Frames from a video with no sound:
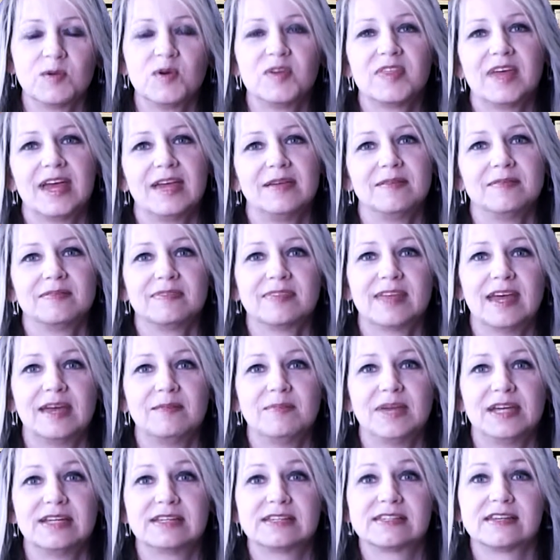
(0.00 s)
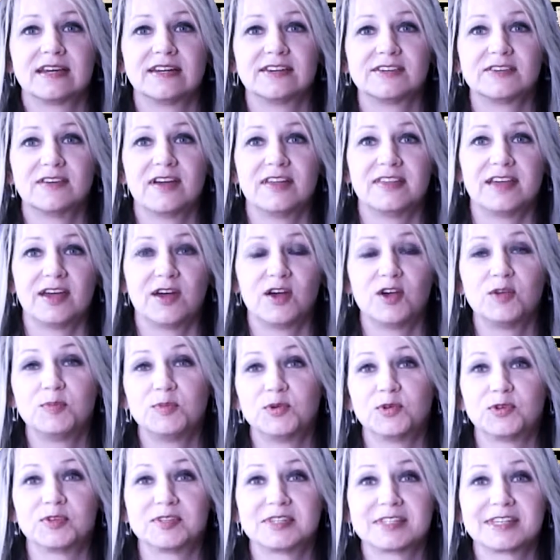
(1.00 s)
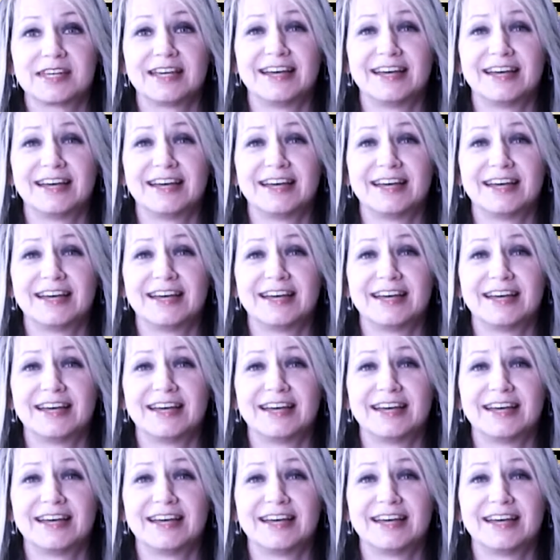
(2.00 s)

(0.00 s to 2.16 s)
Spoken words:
well, they may decide to write their own books.